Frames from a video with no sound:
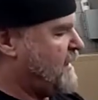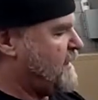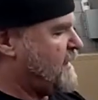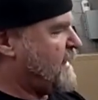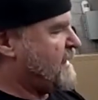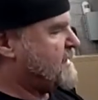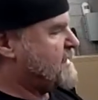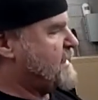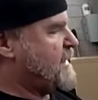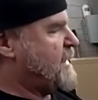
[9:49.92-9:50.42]
and
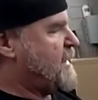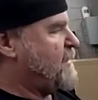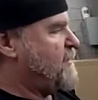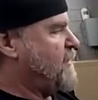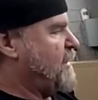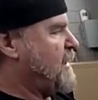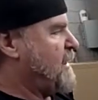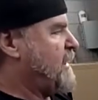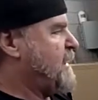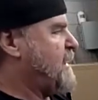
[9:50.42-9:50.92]
that's
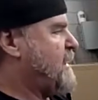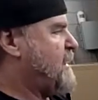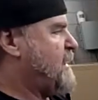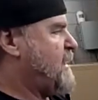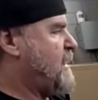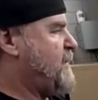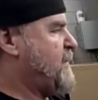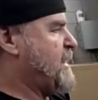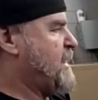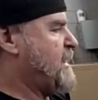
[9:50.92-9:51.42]
it, really.
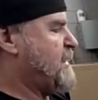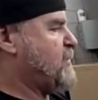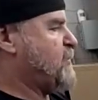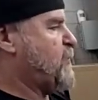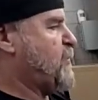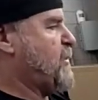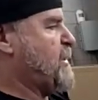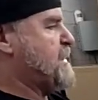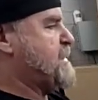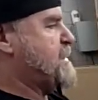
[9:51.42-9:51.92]
I mean, that's
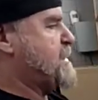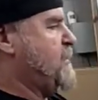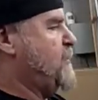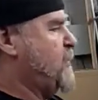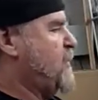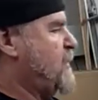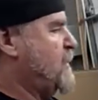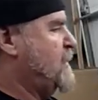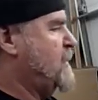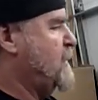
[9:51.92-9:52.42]
pretty
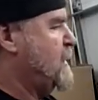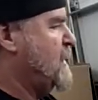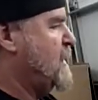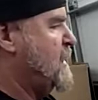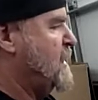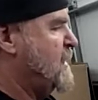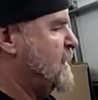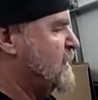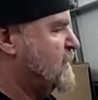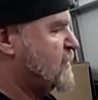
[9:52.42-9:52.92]
simple.
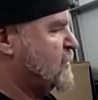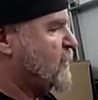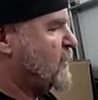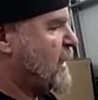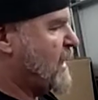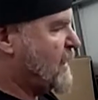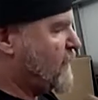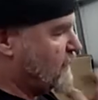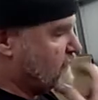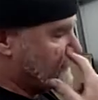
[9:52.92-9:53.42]
So
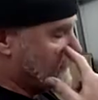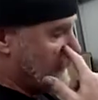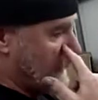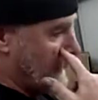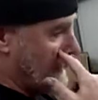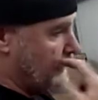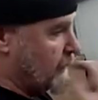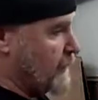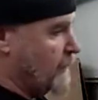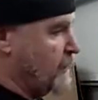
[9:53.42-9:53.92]
now what you're
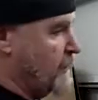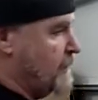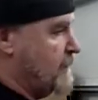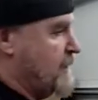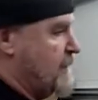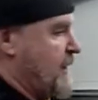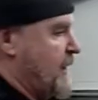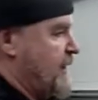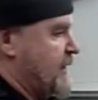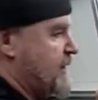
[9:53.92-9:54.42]
going to do
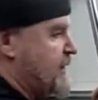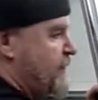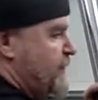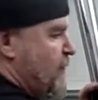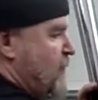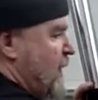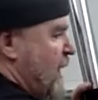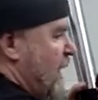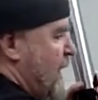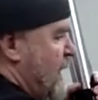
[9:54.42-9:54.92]
is
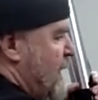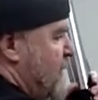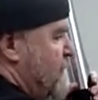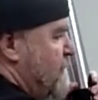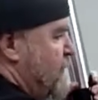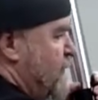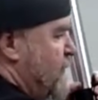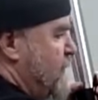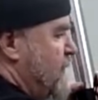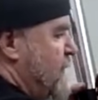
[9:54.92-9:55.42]
if you
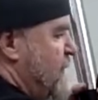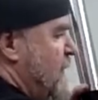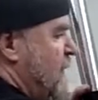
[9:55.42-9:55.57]
have